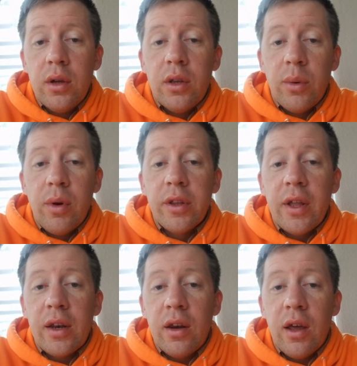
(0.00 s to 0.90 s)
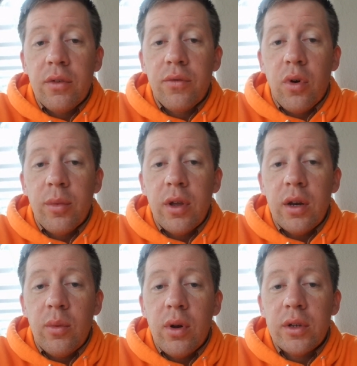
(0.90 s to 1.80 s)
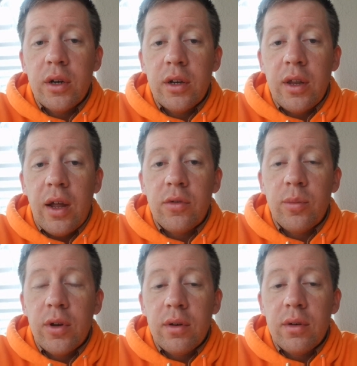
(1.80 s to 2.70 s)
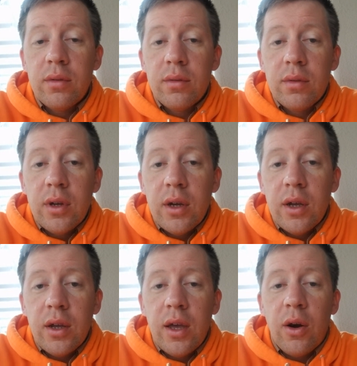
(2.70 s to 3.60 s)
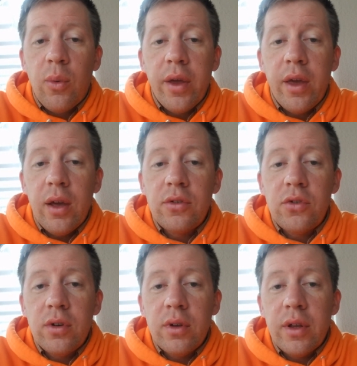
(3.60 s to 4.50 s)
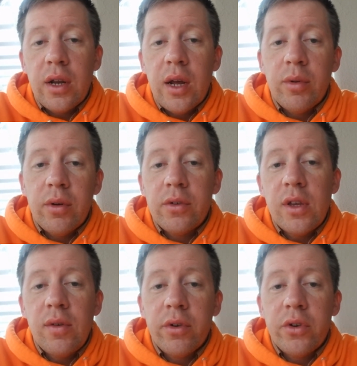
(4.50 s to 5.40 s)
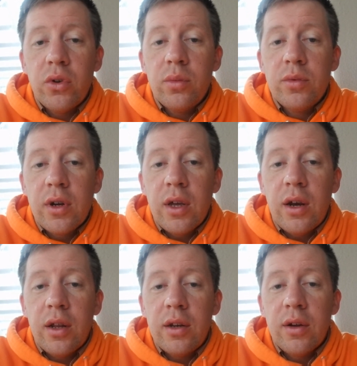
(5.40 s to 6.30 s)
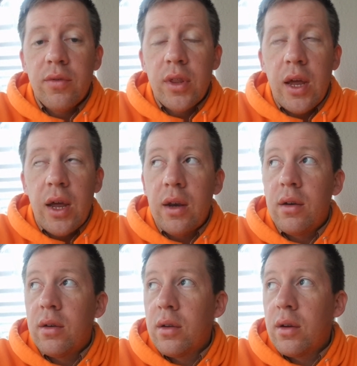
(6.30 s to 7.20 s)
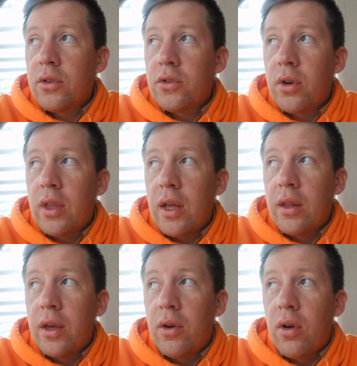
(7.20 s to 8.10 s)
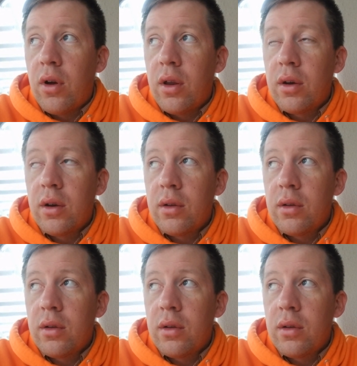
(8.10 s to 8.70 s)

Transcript: So he welded that together for me, and he welded an attachment. I had a quick hitch and a couple of receiver tubes, and I had an idea for that, and I'll show you that later on.